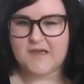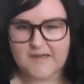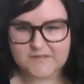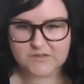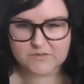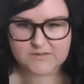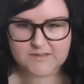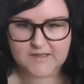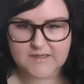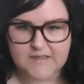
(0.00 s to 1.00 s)
I don't
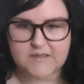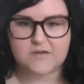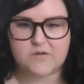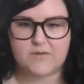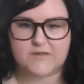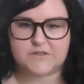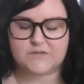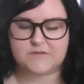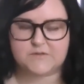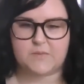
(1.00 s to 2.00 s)
see any
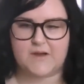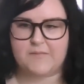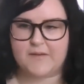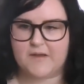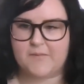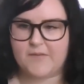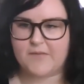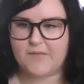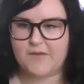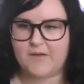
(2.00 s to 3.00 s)
questions popping up at
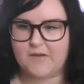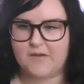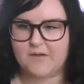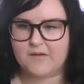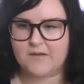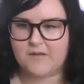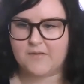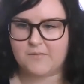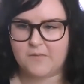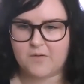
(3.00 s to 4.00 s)
the
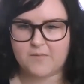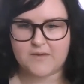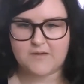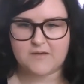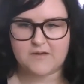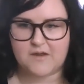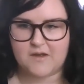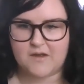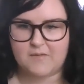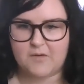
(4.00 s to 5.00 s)
moment.
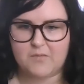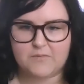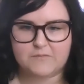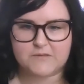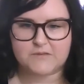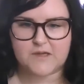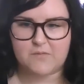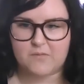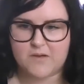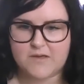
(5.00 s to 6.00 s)
Oh, we've just got
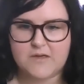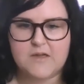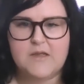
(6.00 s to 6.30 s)
one.